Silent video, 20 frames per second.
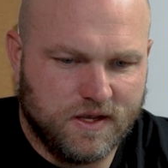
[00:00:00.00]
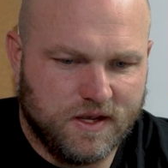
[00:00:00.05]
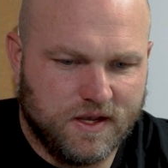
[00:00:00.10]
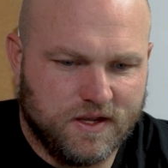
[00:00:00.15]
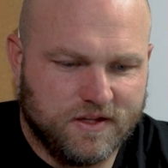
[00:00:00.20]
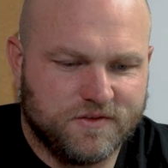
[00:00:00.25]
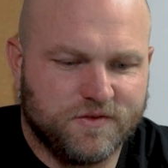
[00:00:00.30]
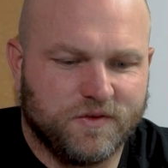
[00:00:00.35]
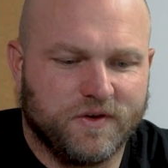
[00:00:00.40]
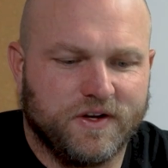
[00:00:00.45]

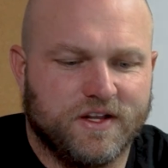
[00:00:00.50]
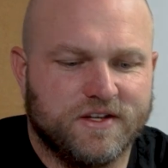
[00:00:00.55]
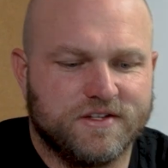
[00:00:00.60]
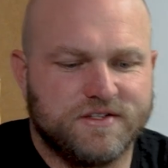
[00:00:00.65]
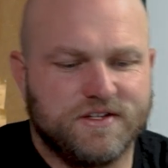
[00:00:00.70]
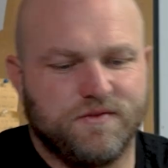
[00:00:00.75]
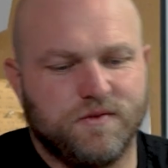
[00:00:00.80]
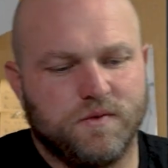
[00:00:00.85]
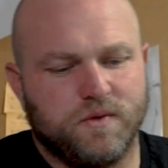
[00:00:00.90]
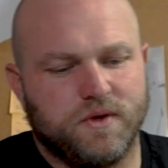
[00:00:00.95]
It's funny
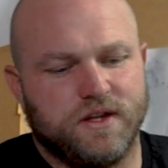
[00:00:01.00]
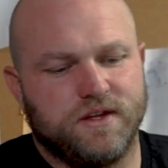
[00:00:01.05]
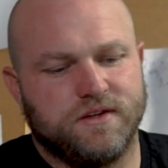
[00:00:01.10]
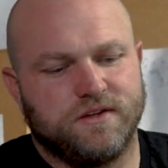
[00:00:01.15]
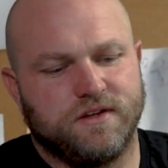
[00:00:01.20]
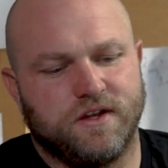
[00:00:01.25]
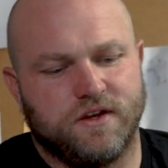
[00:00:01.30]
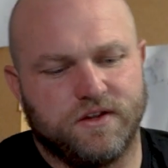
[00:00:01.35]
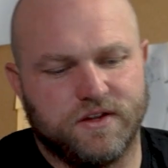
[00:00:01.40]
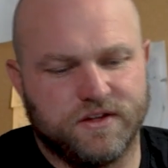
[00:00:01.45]
because even when you
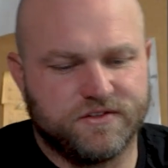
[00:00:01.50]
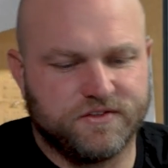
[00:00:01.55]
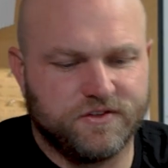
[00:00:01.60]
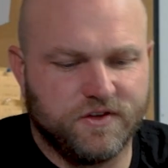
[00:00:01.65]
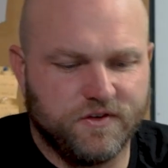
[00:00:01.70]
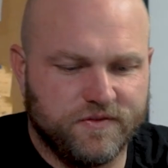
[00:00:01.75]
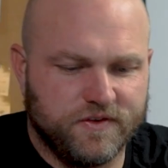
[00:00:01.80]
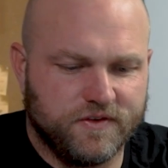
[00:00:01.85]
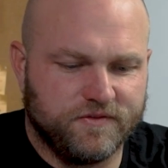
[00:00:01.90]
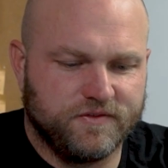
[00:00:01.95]
know, that's
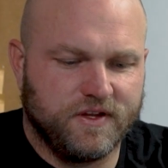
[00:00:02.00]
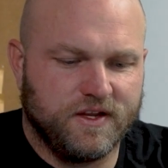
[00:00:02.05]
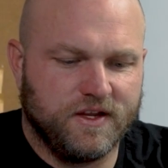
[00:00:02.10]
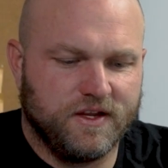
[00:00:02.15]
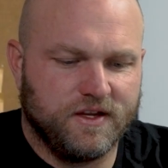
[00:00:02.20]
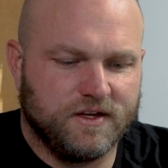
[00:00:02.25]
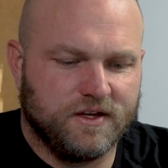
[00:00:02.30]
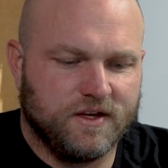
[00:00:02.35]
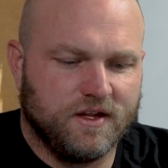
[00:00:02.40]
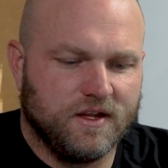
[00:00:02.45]

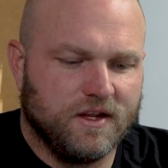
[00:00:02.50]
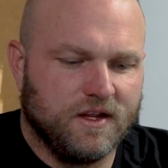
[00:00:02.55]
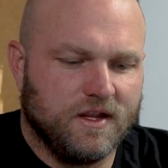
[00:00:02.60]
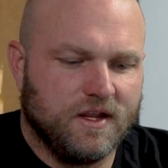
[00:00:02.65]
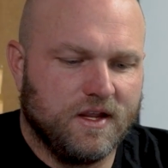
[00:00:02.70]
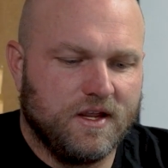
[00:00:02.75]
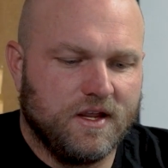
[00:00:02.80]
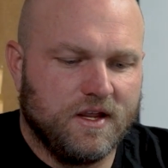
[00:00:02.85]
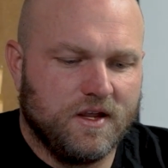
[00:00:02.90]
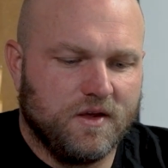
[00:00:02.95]
215.
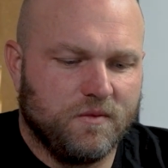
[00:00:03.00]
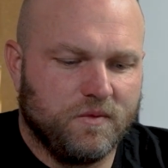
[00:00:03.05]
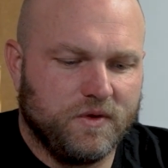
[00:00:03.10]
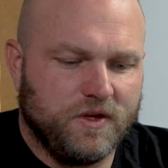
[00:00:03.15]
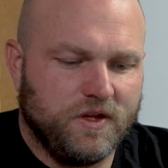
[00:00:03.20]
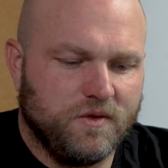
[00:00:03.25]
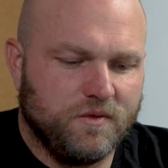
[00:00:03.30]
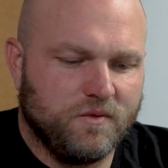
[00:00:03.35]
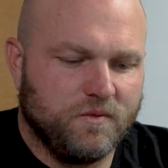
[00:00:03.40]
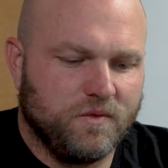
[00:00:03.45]
When
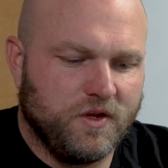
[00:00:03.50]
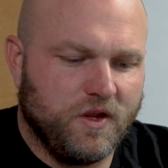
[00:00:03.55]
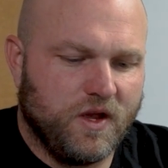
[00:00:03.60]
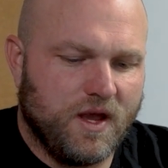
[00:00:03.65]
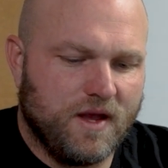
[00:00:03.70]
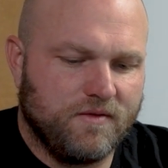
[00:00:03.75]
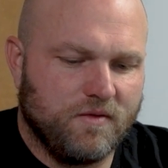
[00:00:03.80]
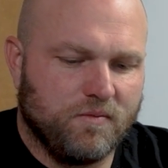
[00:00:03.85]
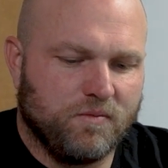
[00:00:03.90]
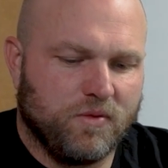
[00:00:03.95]
you
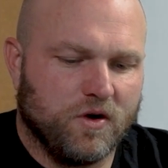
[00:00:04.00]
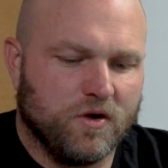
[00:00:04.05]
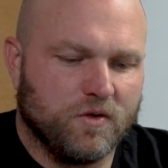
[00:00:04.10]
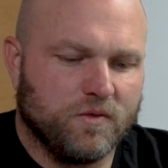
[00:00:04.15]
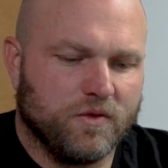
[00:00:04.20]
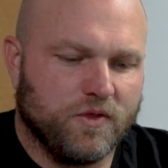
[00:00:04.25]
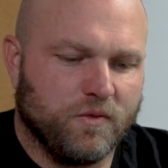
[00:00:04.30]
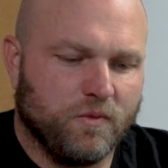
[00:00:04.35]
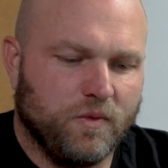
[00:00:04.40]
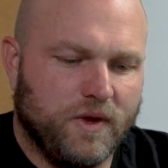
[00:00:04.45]
have a bar
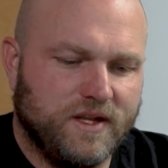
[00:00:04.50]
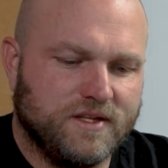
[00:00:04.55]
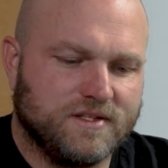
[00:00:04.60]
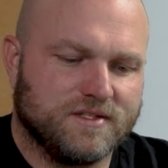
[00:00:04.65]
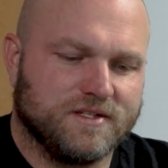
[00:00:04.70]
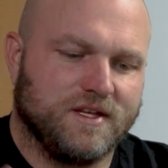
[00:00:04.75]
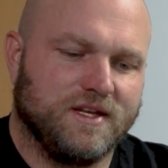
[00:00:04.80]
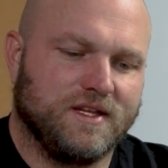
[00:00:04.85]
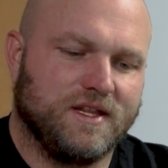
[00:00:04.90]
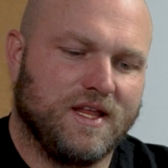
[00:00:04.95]
with
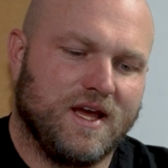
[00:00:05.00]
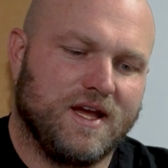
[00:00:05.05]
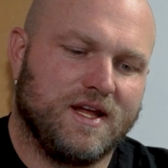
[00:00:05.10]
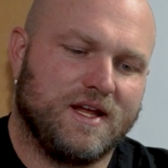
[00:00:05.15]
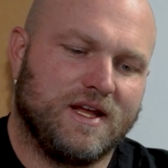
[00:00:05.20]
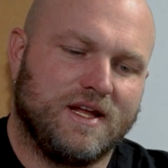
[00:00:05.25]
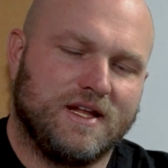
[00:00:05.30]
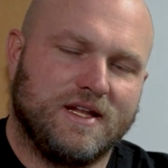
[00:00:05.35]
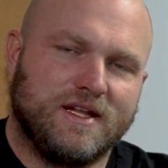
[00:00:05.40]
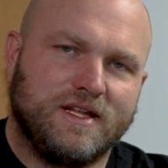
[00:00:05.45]
weights like
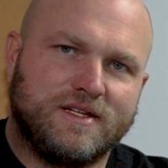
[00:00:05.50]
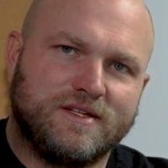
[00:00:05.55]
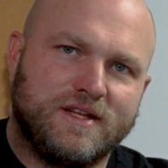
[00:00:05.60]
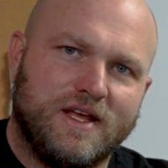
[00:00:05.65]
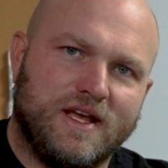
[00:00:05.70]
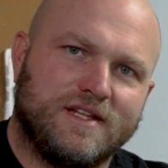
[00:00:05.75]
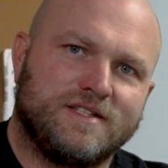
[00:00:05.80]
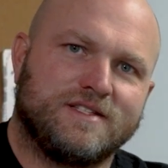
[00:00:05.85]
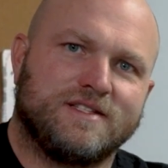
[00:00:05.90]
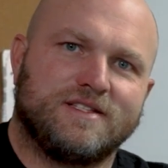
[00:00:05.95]
that,
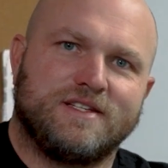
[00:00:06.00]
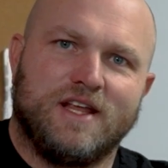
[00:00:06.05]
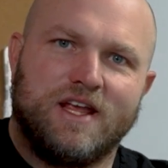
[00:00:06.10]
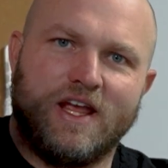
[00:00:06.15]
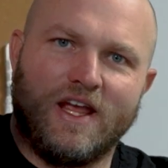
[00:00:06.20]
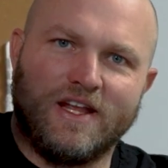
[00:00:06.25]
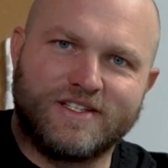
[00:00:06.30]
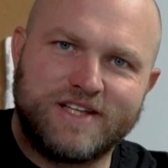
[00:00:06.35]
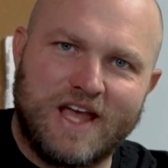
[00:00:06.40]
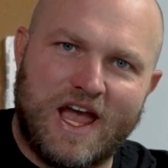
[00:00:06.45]
it's
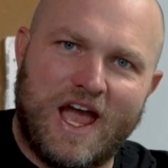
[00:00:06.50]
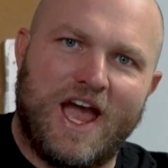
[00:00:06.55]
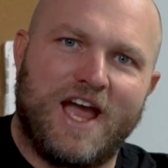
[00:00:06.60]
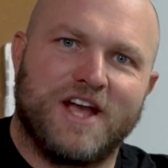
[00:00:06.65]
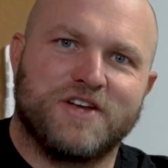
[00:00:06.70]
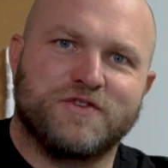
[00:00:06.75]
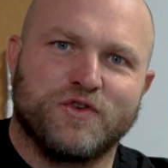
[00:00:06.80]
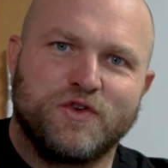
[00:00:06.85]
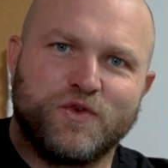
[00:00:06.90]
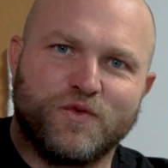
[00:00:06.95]

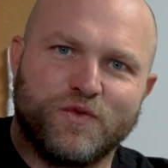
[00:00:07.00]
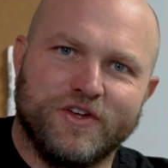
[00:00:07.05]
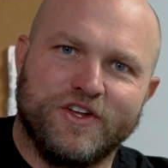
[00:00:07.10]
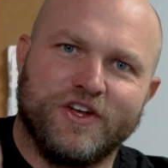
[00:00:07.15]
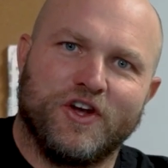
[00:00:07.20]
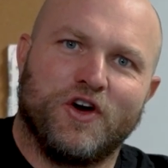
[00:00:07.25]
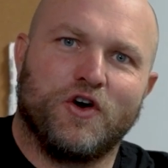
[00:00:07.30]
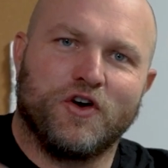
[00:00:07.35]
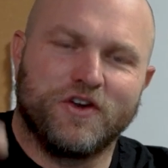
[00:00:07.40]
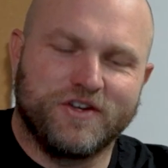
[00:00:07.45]
actually really
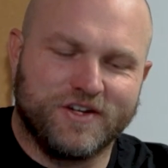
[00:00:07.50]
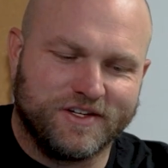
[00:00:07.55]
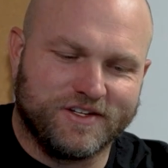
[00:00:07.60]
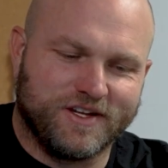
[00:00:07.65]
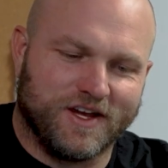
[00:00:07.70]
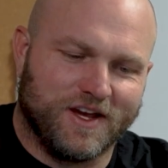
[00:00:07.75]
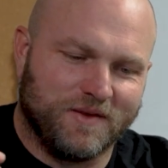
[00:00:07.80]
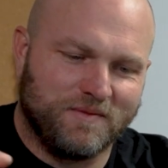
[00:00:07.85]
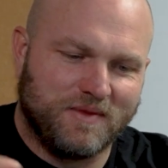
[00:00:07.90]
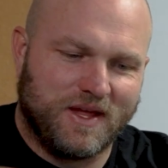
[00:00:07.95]
hard to
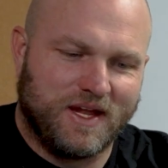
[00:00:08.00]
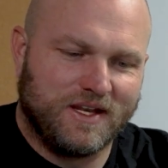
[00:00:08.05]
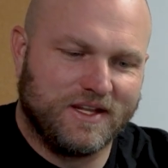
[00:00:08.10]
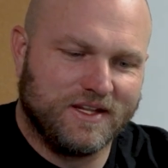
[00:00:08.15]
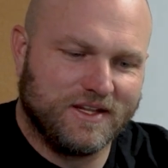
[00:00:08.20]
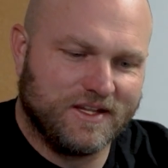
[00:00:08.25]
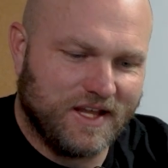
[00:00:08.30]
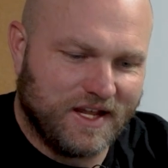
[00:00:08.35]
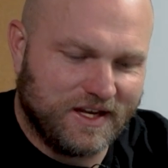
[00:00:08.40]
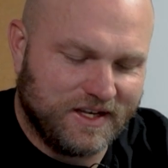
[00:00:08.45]
time
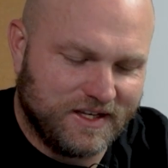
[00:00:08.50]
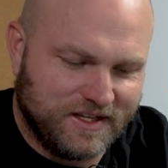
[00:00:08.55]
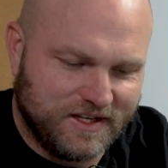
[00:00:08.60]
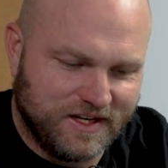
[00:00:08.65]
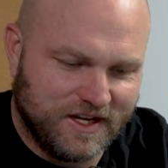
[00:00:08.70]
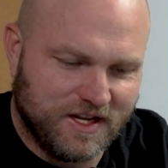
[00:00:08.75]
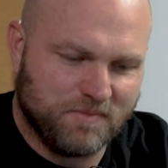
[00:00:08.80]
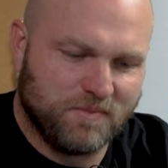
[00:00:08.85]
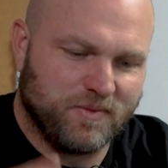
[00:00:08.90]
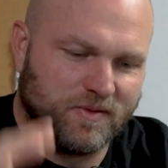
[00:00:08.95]
that
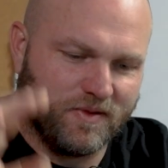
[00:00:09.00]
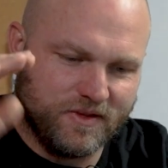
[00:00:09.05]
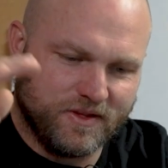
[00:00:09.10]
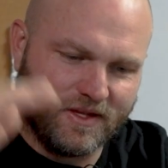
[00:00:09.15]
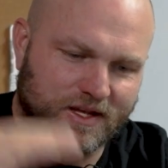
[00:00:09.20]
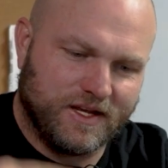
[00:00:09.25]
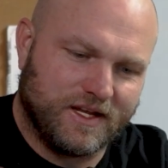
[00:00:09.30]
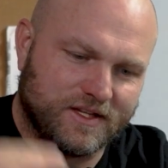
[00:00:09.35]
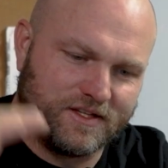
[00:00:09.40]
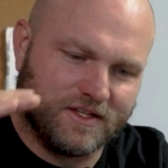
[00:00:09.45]
dip,
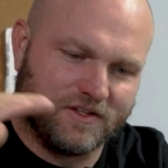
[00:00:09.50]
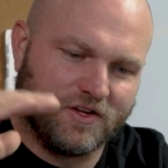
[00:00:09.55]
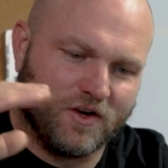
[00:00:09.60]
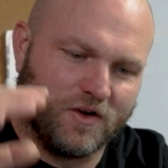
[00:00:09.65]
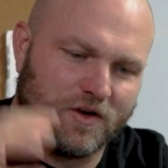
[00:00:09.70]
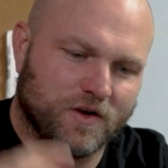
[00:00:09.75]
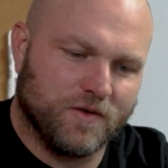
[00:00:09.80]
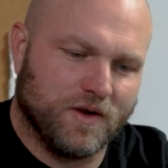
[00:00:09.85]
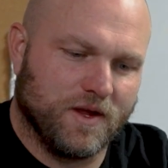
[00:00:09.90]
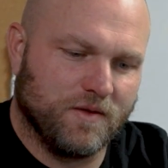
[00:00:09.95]
like at the
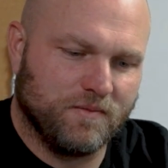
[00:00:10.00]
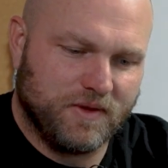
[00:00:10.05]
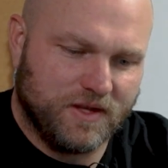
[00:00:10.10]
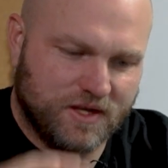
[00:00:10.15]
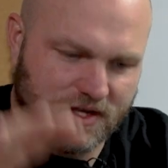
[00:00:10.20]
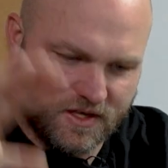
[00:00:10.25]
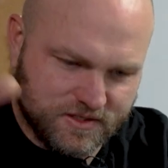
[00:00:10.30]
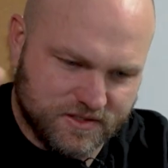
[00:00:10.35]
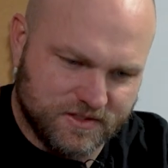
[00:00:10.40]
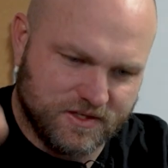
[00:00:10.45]
turnaround,
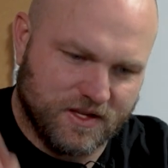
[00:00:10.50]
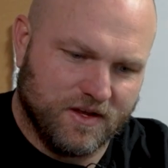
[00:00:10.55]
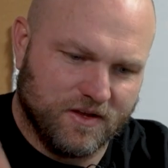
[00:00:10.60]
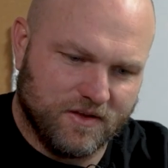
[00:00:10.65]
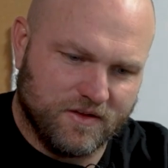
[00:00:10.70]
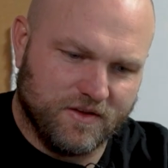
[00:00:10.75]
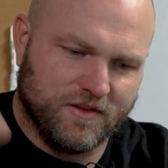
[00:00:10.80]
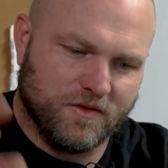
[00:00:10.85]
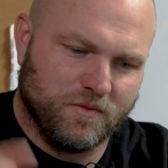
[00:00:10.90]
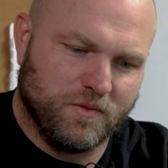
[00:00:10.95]
because of
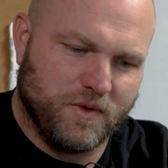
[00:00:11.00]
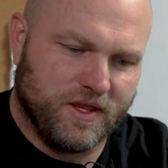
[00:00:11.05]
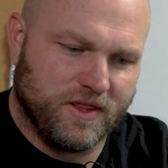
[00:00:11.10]
the way